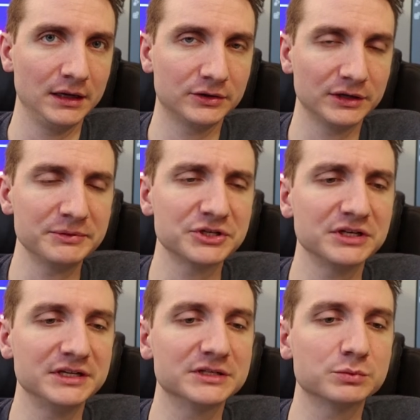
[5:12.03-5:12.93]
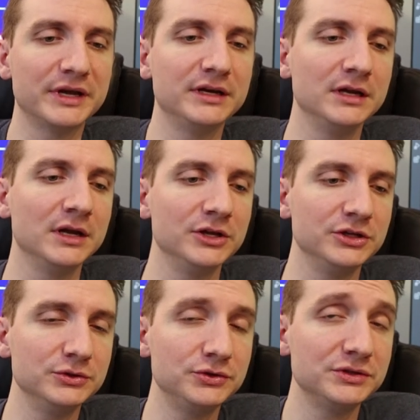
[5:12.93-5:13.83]
Encryption is when
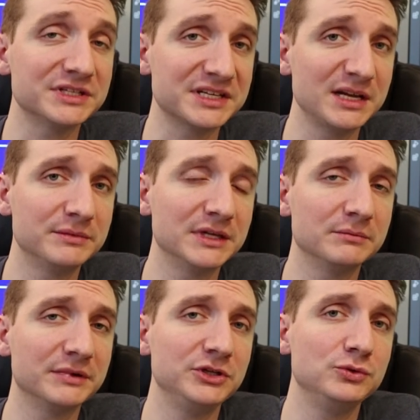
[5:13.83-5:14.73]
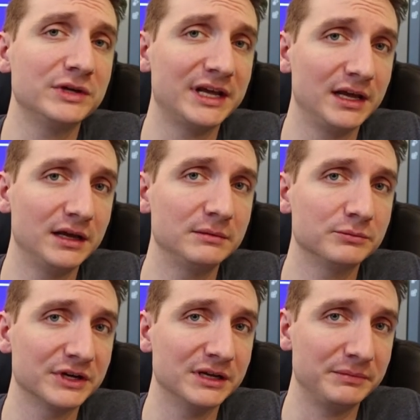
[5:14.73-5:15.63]
you do the same thing, but you
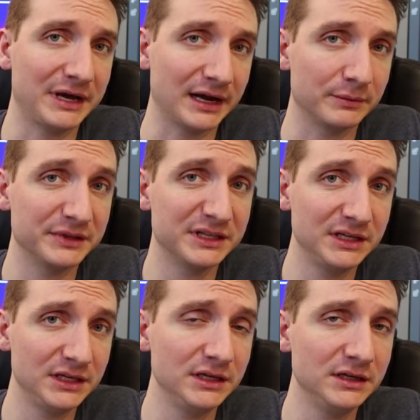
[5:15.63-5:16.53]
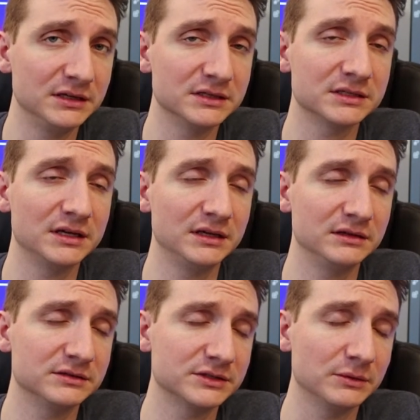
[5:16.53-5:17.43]
can bring it back with a key and,
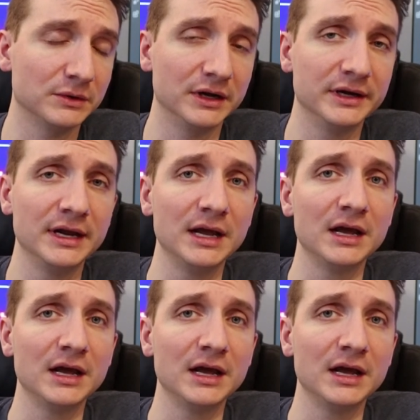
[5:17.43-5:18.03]
and so on.